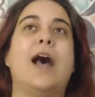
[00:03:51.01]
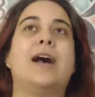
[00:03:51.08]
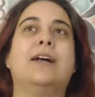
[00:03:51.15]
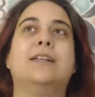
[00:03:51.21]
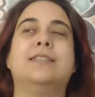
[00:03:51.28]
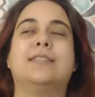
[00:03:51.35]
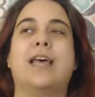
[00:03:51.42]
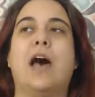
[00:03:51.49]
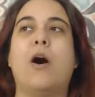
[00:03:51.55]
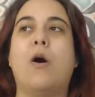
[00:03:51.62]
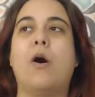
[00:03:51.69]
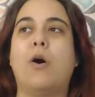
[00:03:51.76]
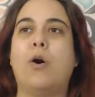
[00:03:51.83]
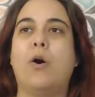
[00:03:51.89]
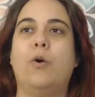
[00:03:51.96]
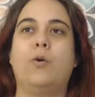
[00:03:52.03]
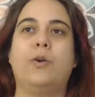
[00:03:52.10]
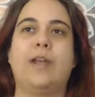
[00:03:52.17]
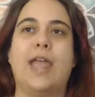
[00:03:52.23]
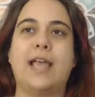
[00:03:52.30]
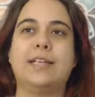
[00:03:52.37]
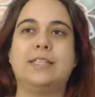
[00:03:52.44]
as our
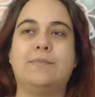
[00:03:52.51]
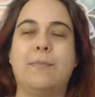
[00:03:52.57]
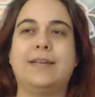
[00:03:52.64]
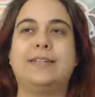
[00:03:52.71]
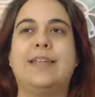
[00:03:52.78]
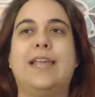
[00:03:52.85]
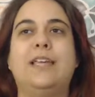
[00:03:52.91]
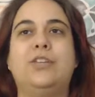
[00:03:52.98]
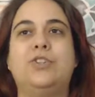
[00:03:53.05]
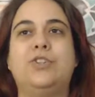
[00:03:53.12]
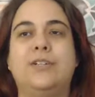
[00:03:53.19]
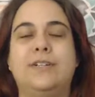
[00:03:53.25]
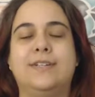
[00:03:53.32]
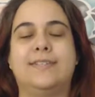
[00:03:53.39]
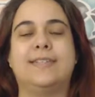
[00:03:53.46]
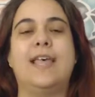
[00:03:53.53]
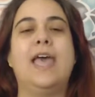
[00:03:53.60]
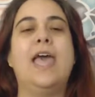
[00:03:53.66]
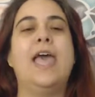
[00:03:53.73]
own expectations,